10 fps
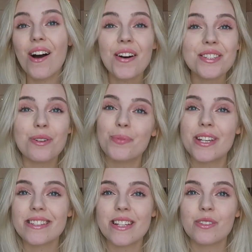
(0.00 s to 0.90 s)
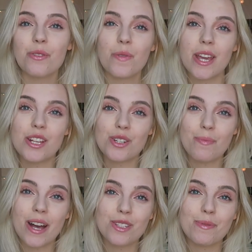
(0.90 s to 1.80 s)
Also, please click the notification
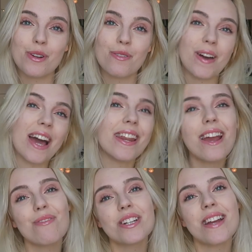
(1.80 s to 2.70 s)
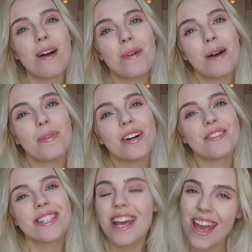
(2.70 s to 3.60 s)
bell to be notified every time I
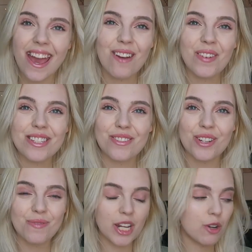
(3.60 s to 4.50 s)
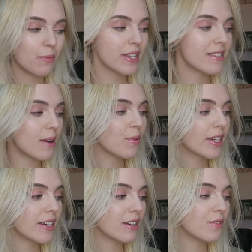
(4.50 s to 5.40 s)
post, and my social media will be somewhere
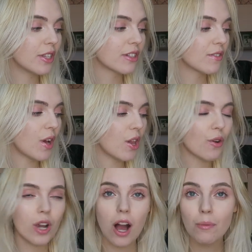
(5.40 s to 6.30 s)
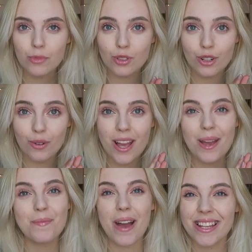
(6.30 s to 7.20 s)
here if you'd like to follow. Come through.
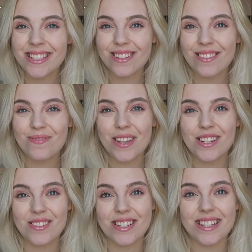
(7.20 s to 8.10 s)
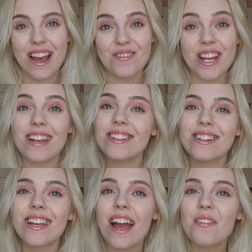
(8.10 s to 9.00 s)
My Instagram, Pinterest, Snapchat, and
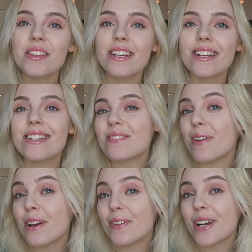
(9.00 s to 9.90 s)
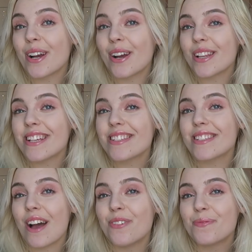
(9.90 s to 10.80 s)
literally everything is very, very girly,
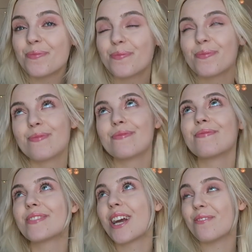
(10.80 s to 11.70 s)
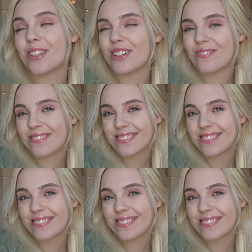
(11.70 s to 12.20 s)
so come through.